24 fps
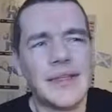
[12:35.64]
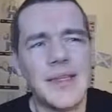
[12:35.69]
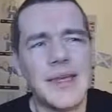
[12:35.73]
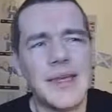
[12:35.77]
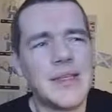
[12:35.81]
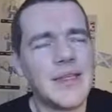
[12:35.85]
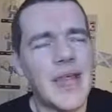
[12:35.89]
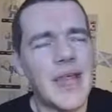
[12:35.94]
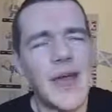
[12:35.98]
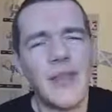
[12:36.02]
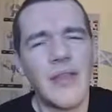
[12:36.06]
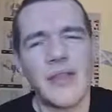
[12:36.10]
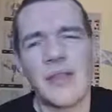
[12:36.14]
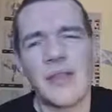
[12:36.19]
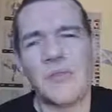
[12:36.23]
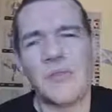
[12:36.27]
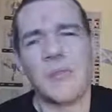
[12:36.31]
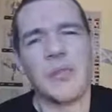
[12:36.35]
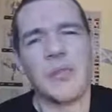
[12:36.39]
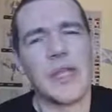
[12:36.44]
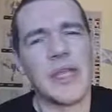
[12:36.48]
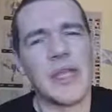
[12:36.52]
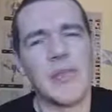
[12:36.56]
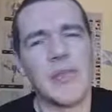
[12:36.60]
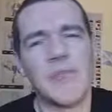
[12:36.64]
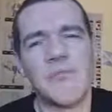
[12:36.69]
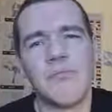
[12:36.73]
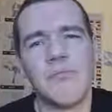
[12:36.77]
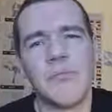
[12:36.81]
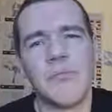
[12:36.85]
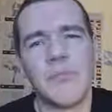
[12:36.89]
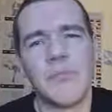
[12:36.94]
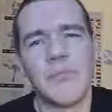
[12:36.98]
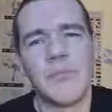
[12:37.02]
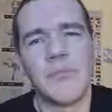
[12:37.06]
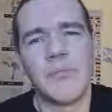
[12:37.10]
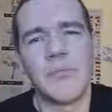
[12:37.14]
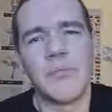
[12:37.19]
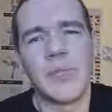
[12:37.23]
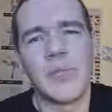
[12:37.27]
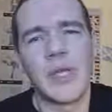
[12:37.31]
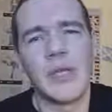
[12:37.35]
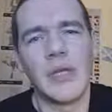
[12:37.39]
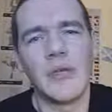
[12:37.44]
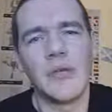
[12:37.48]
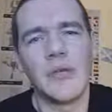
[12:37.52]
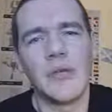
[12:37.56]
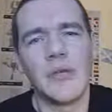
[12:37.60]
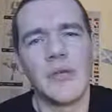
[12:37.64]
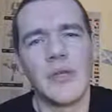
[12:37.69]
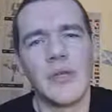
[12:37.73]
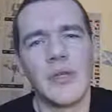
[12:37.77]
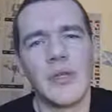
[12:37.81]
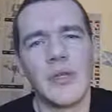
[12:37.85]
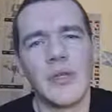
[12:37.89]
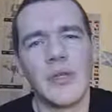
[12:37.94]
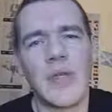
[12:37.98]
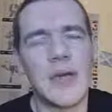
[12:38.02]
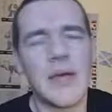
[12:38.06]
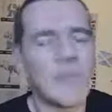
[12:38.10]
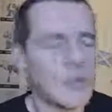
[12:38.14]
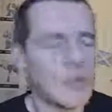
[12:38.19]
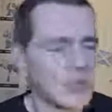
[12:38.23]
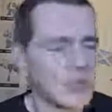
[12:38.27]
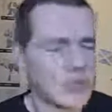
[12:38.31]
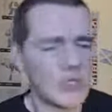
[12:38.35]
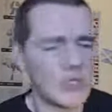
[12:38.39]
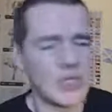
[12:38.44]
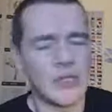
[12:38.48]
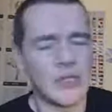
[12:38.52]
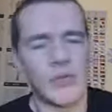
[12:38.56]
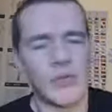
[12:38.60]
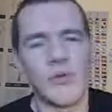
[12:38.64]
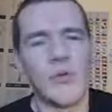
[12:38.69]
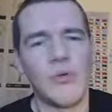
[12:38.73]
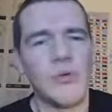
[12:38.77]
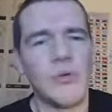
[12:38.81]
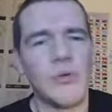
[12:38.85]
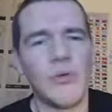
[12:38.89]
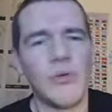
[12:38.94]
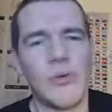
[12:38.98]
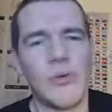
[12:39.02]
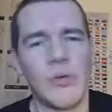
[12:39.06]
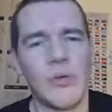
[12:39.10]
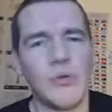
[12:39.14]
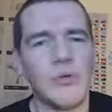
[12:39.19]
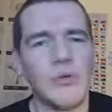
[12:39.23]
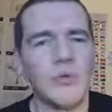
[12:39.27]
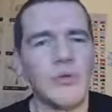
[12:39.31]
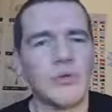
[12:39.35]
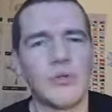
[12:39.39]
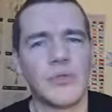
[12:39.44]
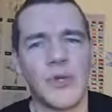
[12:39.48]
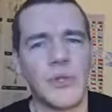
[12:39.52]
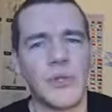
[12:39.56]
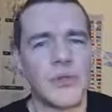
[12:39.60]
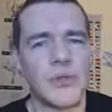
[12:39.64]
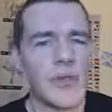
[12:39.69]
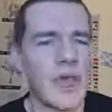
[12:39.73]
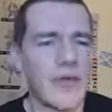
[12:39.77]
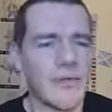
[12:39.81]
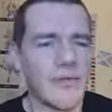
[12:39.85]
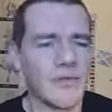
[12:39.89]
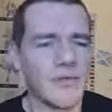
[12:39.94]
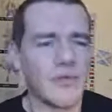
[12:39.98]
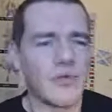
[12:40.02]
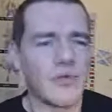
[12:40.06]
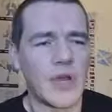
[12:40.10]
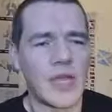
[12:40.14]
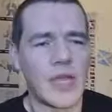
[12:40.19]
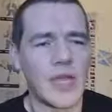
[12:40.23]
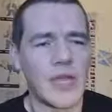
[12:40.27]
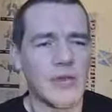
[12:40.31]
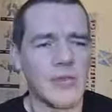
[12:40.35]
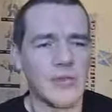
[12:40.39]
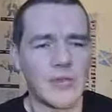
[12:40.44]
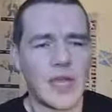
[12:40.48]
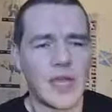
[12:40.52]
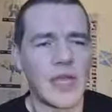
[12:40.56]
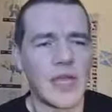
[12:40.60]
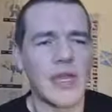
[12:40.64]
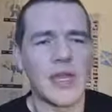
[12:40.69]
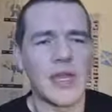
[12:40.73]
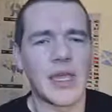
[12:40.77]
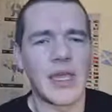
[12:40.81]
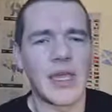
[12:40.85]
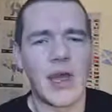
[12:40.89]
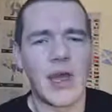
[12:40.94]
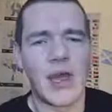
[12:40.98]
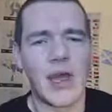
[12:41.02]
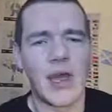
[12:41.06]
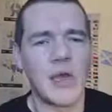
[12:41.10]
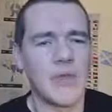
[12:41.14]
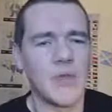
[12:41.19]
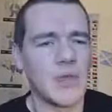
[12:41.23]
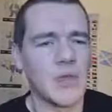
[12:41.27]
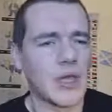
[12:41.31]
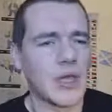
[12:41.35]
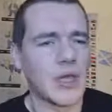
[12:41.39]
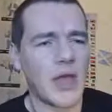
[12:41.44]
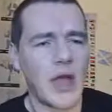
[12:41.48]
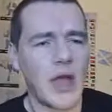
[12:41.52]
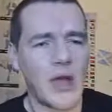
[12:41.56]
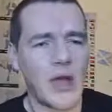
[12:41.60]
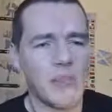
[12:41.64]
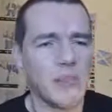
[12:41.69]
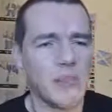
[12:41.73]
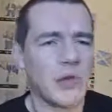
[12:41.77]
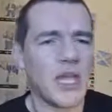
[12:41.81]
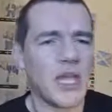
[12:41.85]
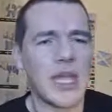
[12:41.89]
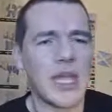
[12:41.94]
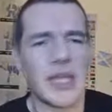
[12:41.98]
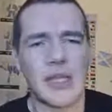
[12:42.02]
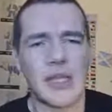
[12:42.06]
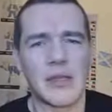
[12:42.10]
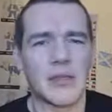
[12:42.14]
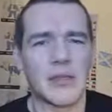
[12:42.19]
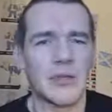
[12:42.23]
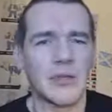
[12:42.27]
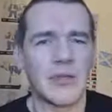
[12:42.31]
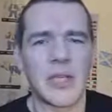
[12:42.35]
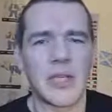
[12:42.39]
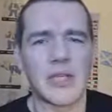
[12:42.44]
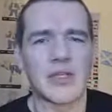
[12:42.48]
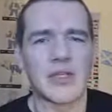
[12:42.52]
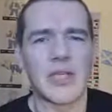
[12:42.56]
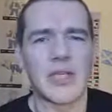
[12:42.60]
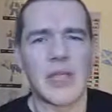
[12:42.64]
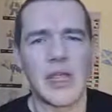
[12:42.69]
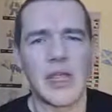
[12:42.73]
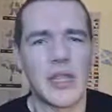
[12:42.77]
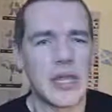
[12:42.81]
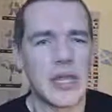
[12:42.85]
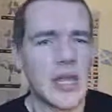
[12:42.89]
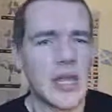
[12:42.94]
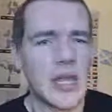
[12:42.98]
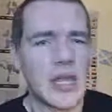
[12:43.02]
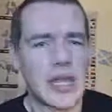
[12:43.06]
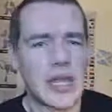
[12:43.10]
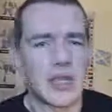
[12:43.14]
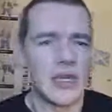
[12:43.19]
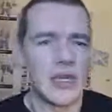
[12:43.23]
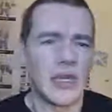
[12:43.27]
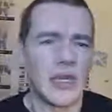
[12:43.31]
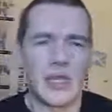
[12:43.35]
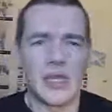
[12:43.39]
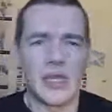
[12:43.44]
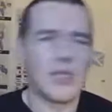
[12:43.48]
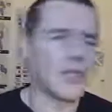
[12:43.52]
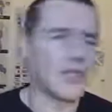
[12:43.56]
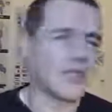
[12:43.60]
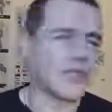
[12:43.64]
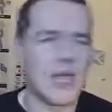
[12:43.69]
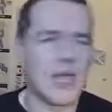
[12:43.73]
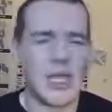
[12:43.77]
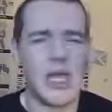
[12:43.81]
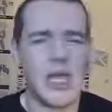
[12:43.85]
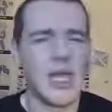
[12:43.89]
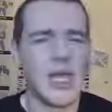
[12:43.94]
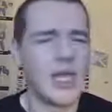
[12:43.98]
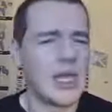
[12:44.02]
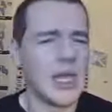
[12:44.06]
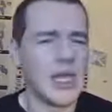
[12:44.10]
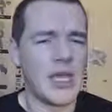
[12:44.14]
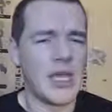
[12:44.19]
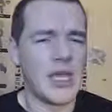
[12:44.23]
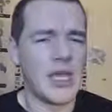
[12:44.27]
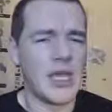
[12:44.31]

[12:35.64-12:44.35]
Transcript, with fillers: it's hard to play them. You know, there's that much to do. You know, turn left, right, in the car, out the car, brake, accelerate, and, and it's like,